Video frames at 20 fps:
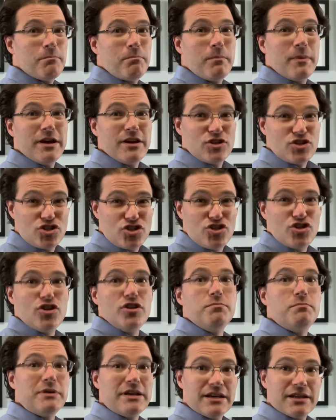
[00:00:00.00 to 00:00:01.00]
should
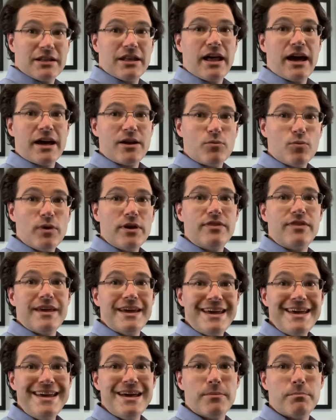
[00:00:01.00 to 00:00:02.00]
be in line with the
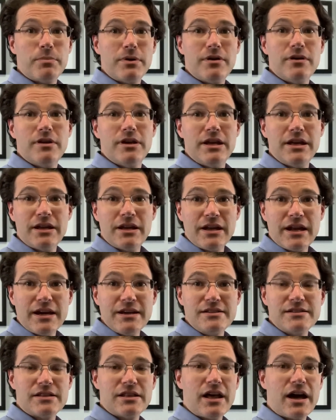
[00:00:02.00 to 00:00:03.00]
hip in a
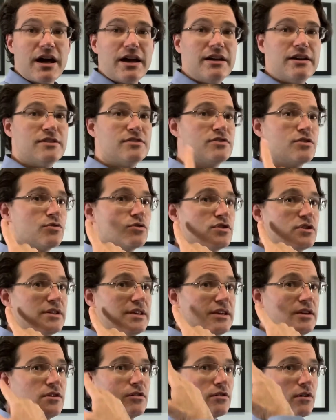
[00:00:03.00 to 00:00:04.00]
nice line, and so should the
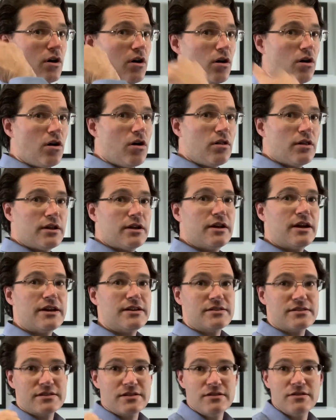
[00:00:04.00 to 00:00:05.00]
ear, all in a
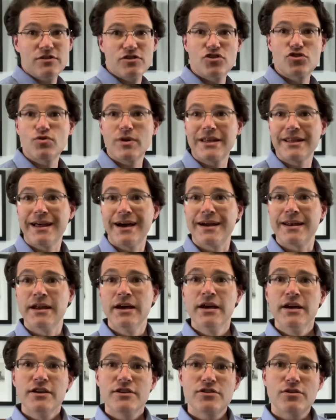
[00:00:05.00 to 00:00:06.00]
nice straight line.
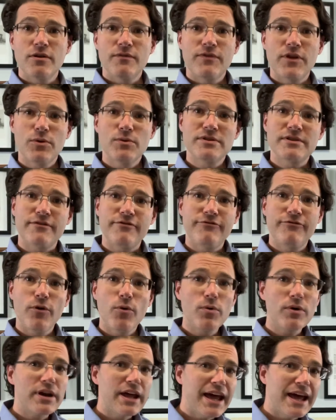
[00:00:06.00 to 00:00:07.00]
So if there was a
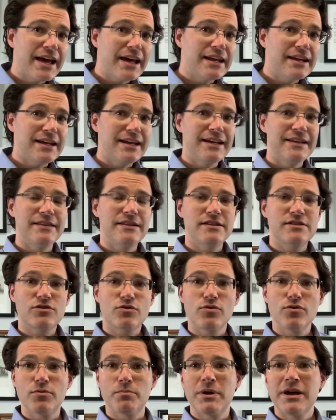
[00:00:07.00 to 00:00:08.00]
forward head in this
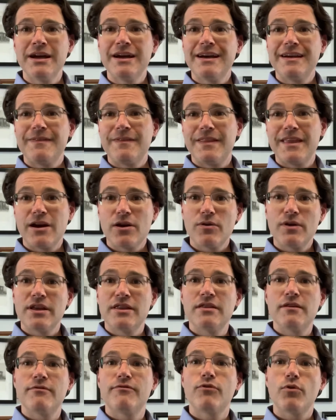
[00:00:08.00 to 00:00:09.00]
group, they're in
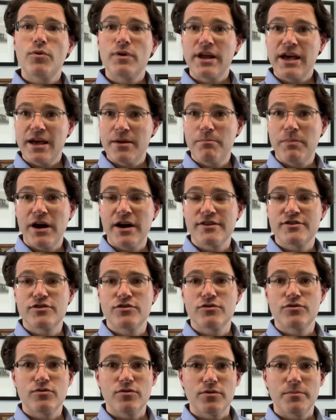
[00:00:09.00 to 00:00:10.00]
the forward head posture
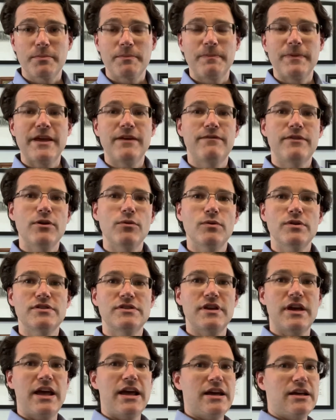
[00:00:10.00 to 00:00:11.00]
group. If there was
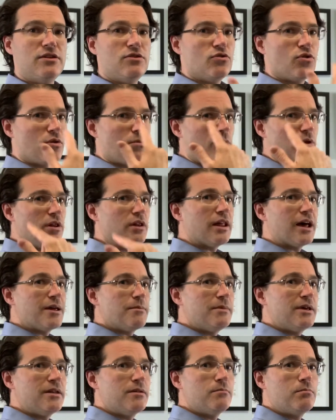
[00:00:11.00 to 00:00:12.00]
a normal
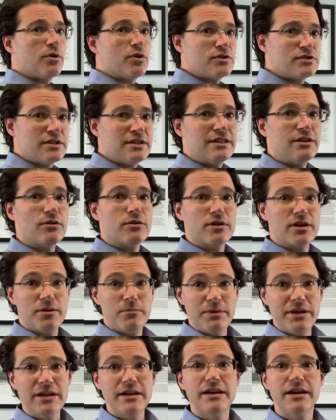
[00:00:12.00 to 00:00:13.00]
alignment person, they were going to
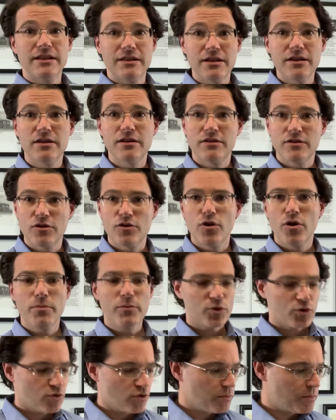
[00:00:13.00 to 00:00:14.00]
be in the normal
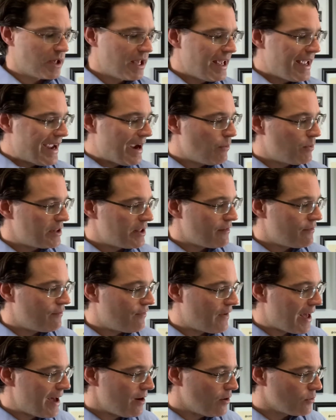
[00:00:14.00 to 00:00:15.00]
group. And what they
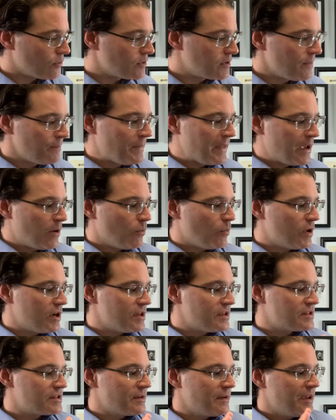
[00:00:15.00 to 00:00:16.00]
found
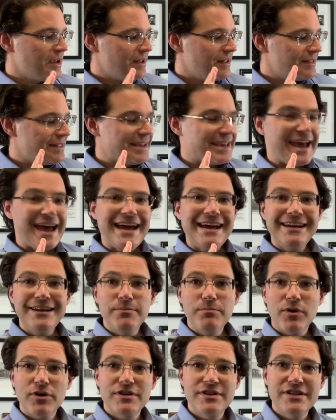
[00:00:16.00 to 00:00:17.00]
was the 80
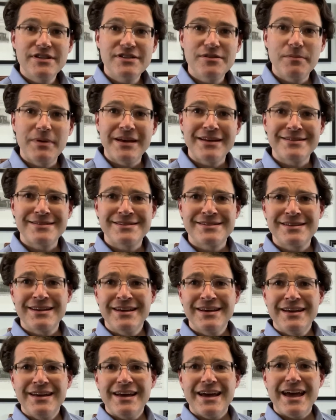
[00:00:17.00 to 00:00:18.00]
participants,
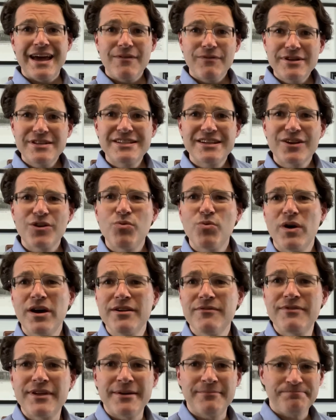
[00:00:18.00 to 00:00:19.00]
every single one of
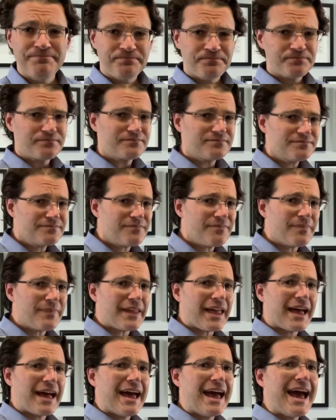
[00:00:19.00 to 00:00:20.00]
them
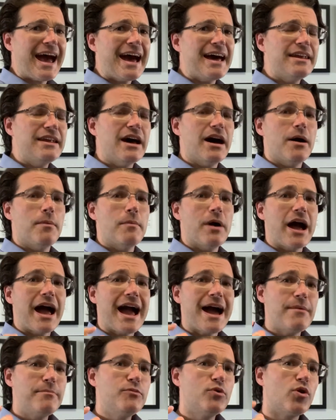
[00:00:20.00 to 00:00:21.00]
had
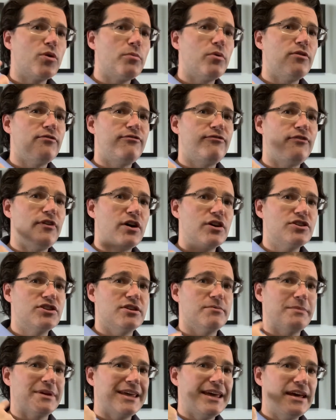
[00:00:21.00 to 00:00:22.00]
abnormal function,
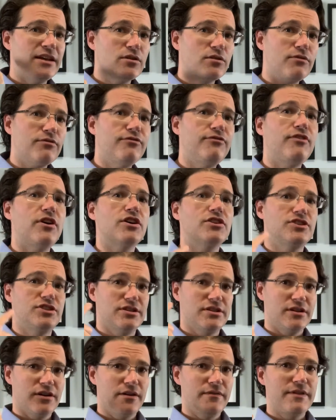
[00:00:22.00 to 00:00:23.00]
mechanical
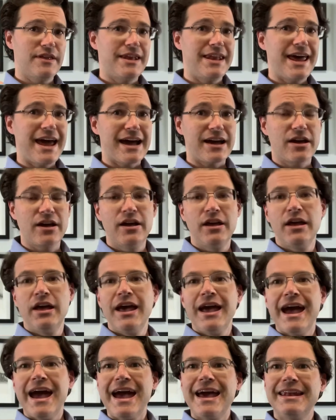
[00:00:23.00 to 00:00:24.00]
function of the neck.
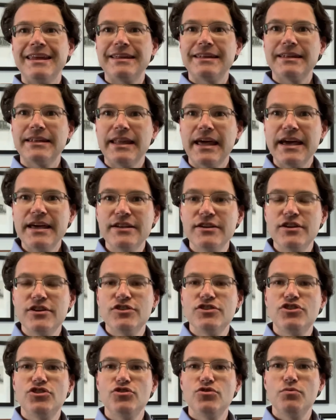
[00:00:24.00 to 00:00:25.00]
And it led
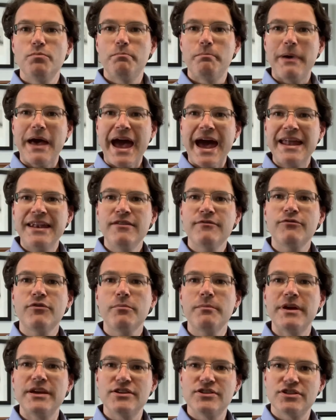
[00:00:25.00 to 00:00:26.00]
to bad
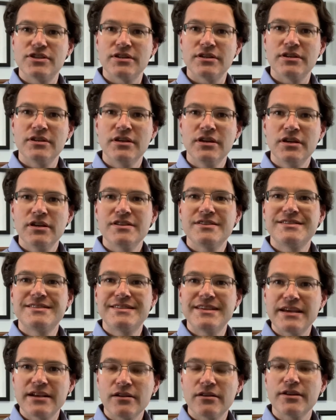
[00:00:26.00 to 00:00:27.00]
information
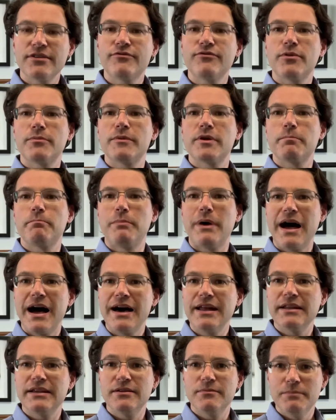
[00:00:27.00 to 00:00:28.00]
signaling from the
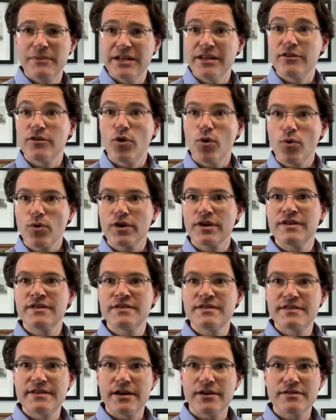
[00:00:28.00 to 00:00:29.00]
body, meaning the organs,
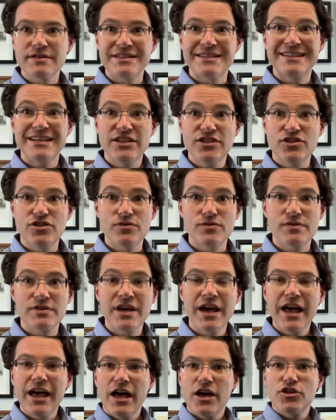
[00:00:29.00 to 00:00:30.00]
cells, and tissues,
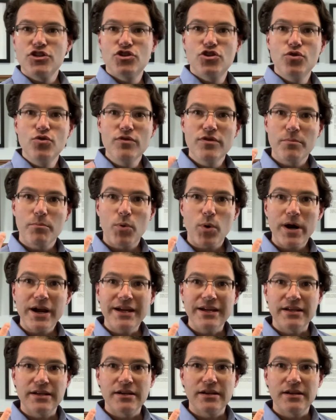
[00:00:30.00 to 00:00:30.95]
to the brain,